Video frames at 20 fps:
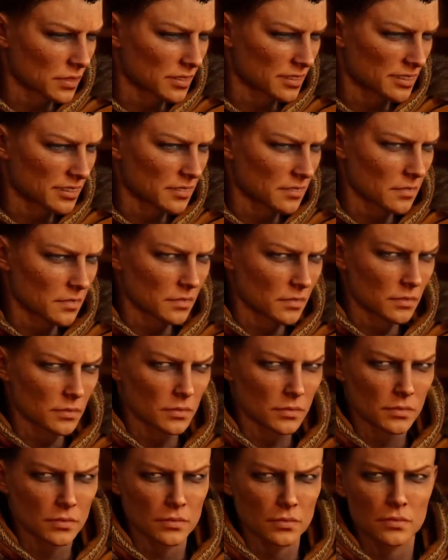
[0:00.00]
Leif.
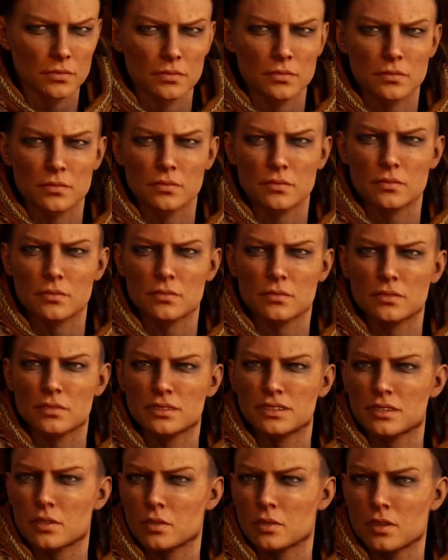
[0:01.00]

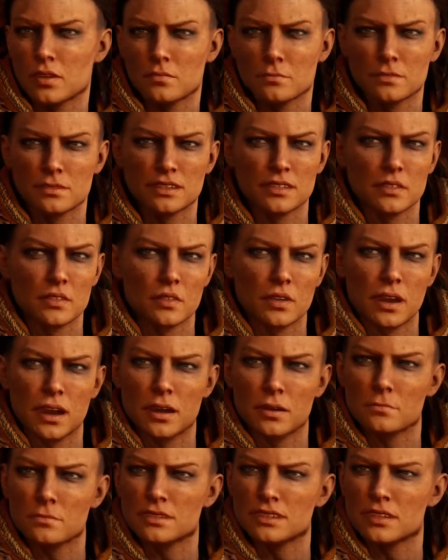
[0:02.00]
You have
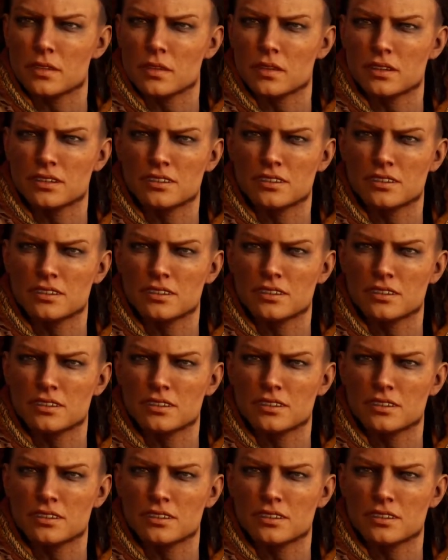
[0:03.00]
betrayed me,